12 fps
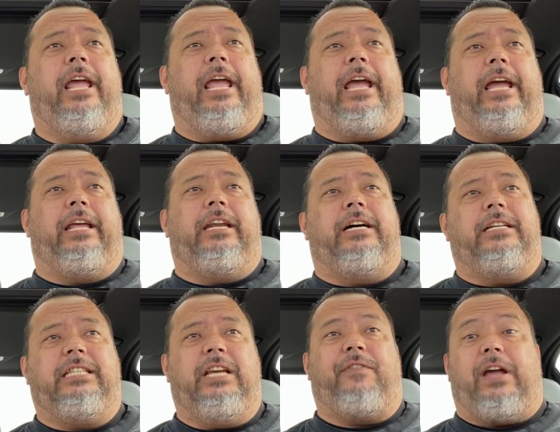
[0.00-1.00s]
and
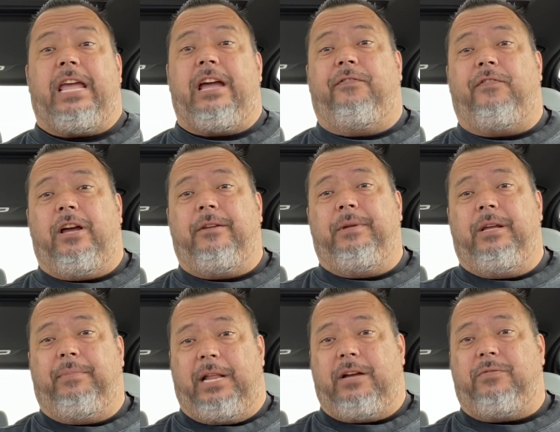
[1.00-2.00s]
see if I can't find me a
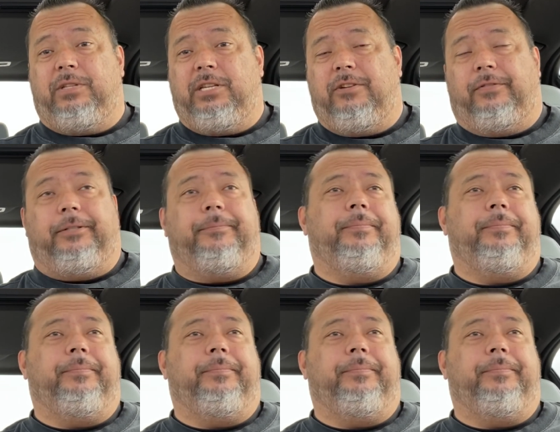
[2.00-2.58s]
black with silver.